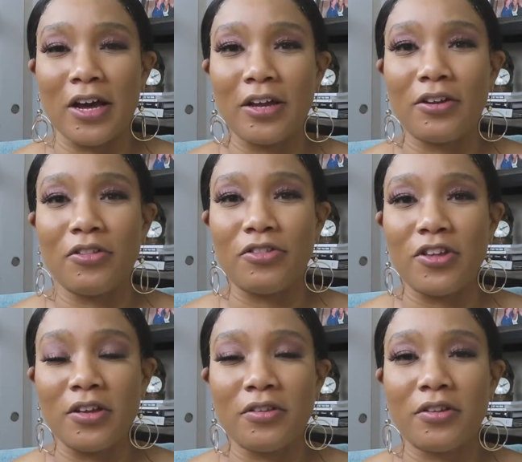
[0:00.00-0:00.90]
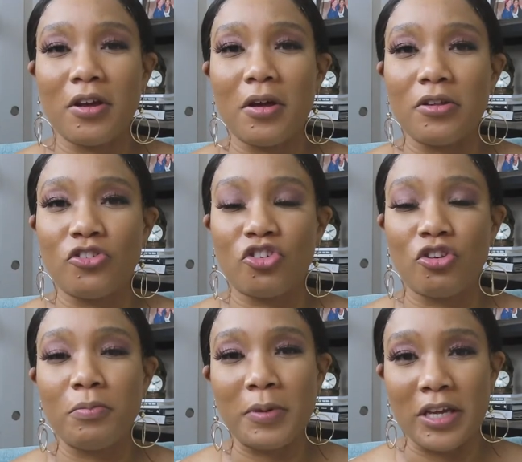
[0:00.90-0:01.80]
that this
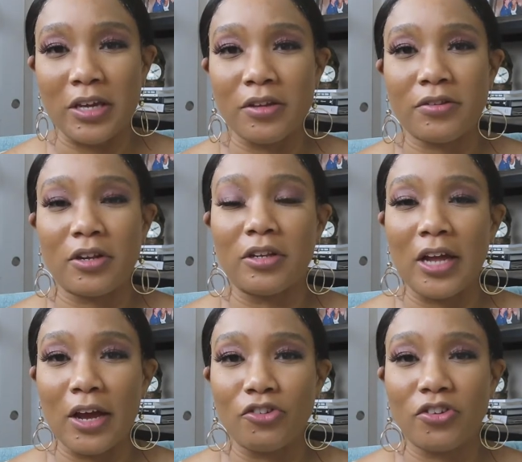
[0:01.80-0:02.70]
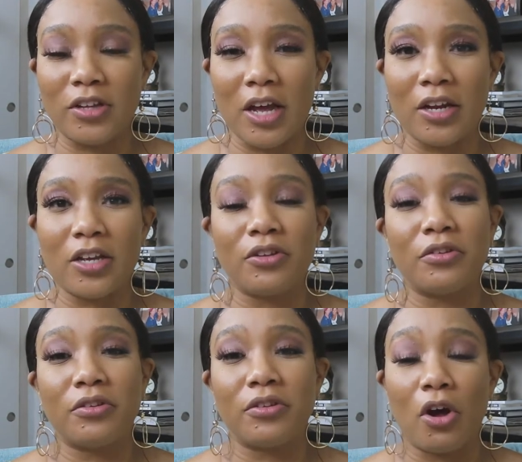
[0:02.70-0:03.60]
two-piece lounge set
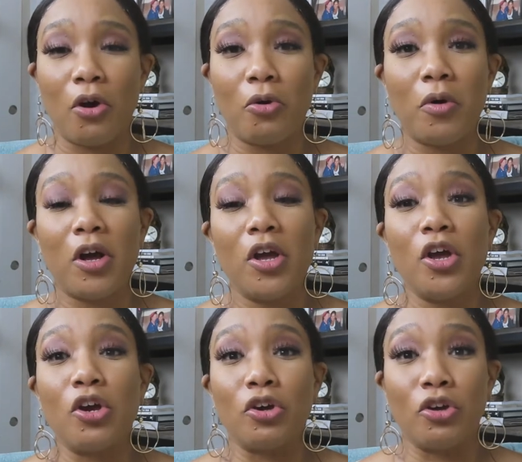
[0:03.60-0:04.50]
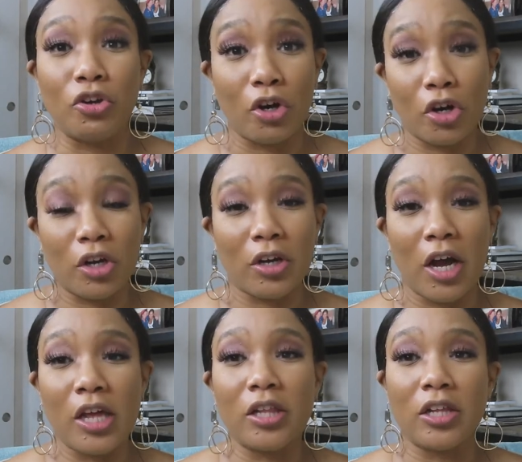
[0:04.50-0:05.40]
is so good.
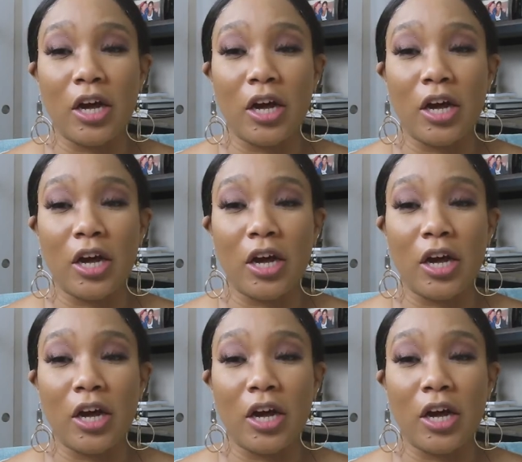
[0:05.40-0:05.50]
I